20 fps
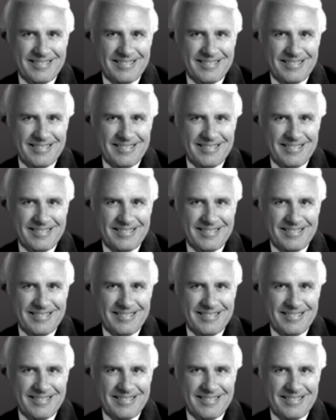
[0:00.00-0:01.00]

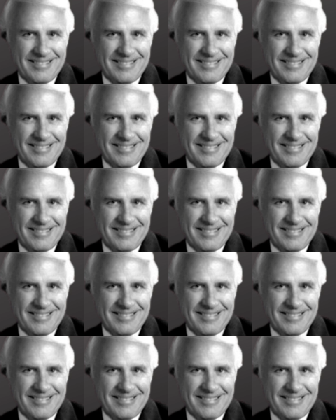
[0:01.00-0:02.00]

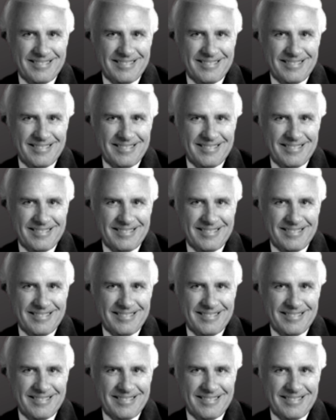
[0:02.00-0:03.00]

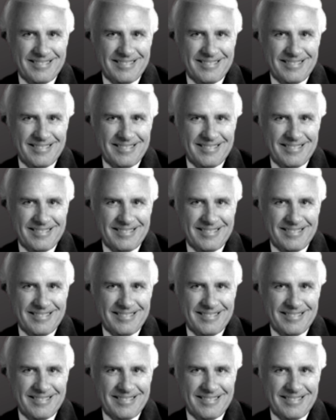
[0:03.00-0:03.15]
This is a still picture; no speech is visible.